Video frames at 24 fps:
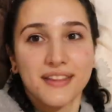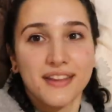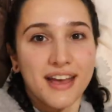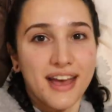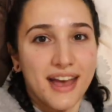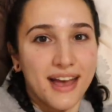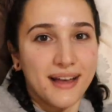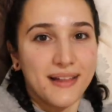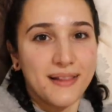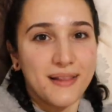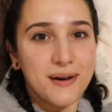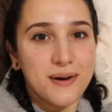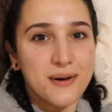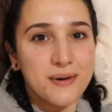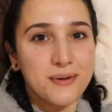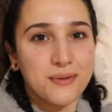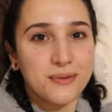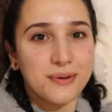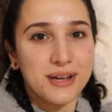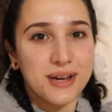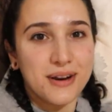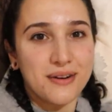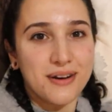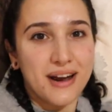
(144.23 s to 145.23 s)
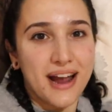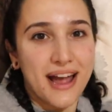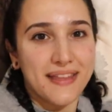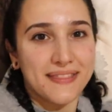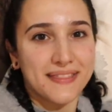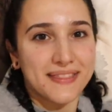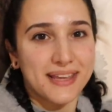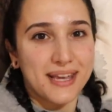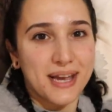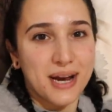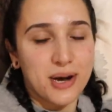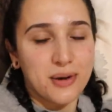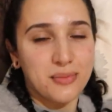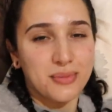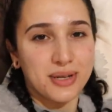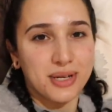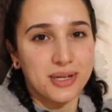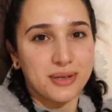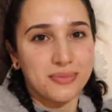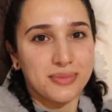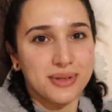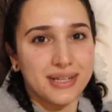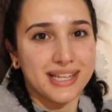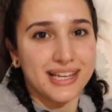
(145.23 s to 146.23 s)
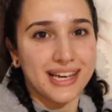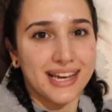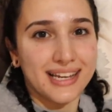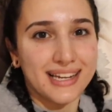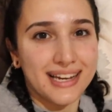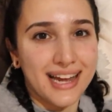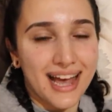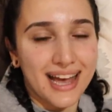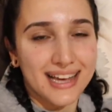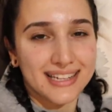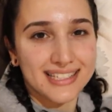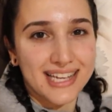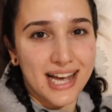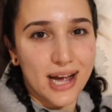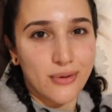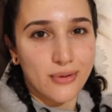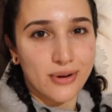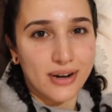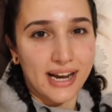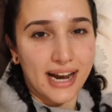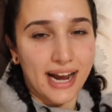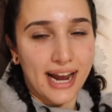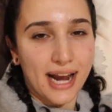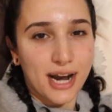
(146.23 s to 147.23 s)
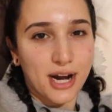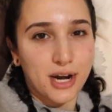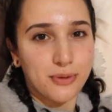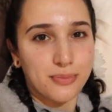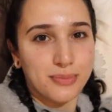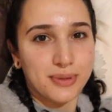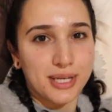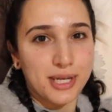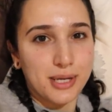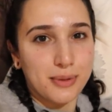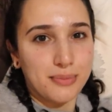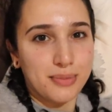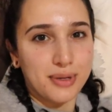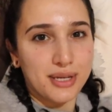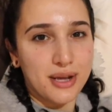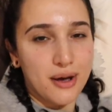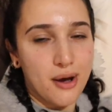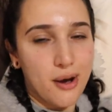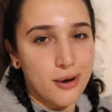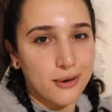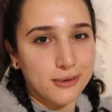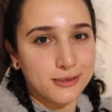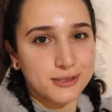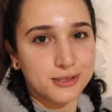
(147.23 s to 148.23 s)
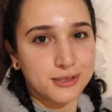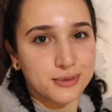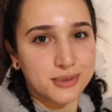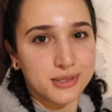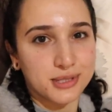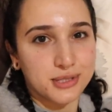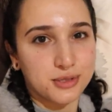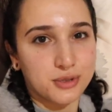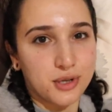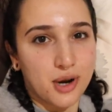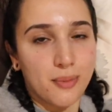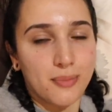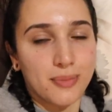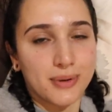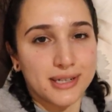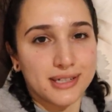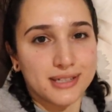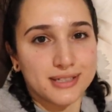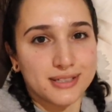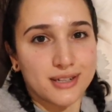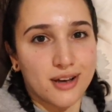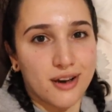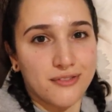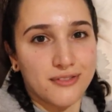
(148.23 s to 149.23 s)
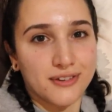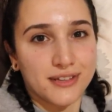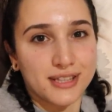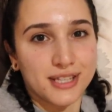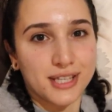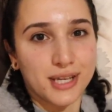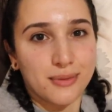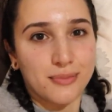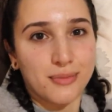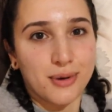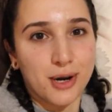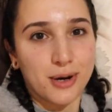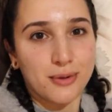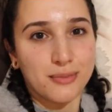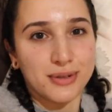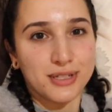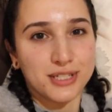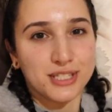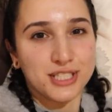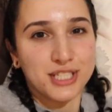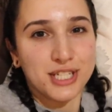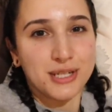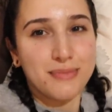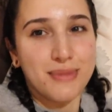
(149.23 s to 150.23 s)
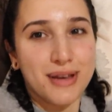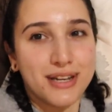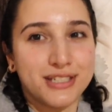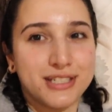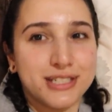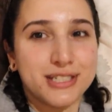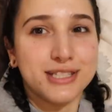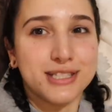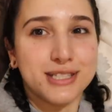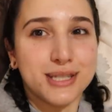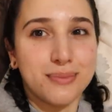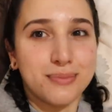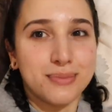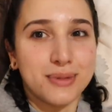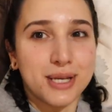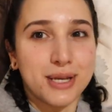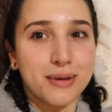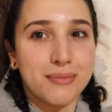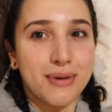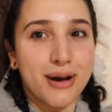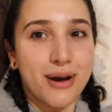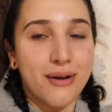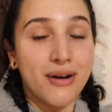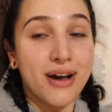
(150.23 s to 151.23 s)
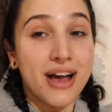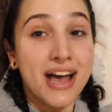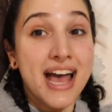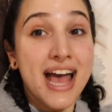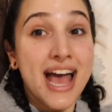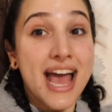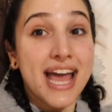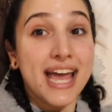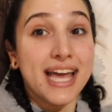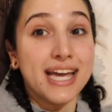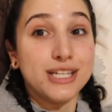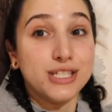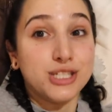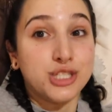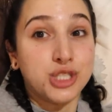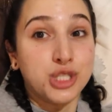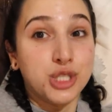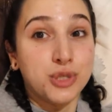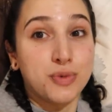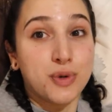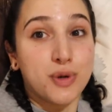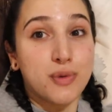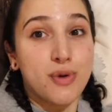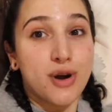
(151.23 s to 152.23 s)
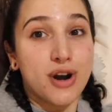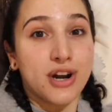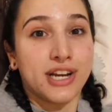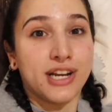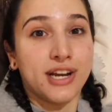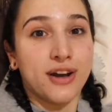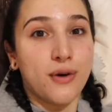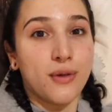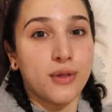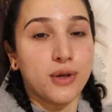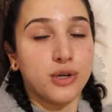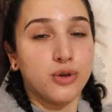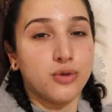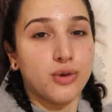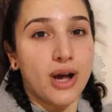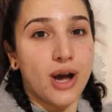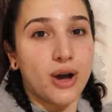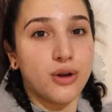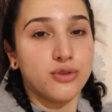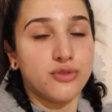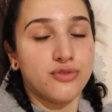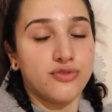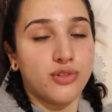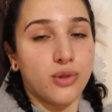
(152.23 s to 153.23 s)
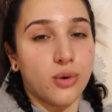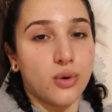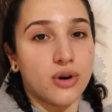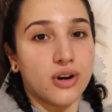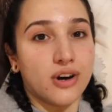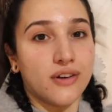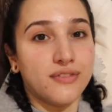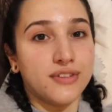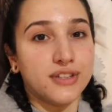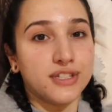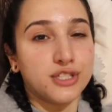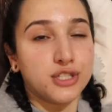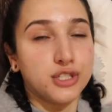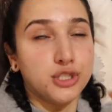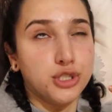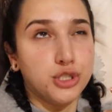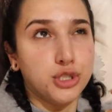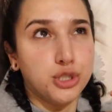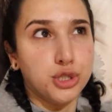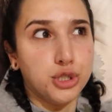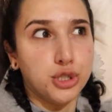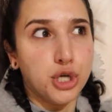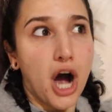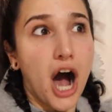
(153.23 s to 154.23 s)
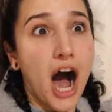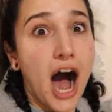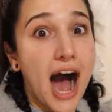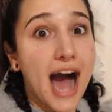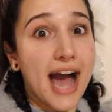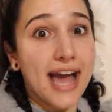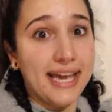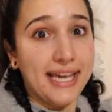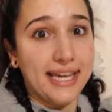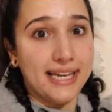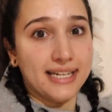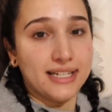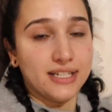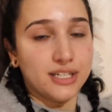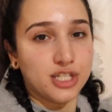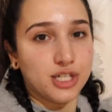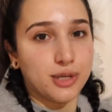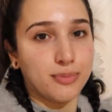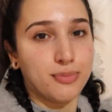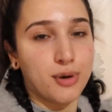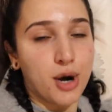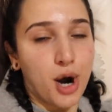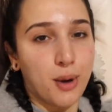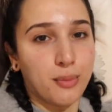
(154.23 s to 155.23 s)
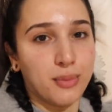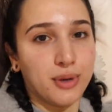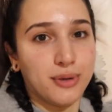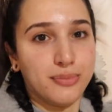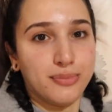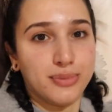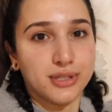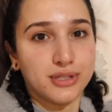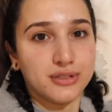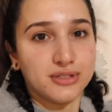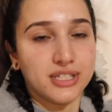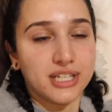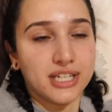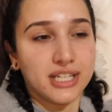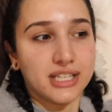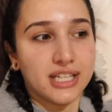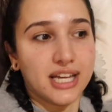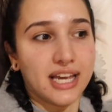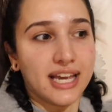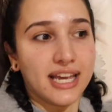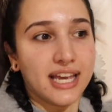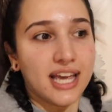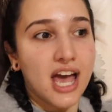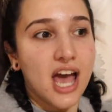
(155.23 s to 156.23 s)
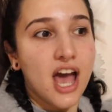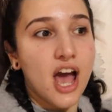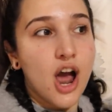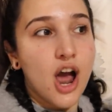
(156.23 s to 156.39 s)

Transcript: Hello, we are at the Airbnb, and as our Airbnb host was dropping us off at the apartment, she mentioned something about a supermarket on the ground floor of this giant apartment building. Like,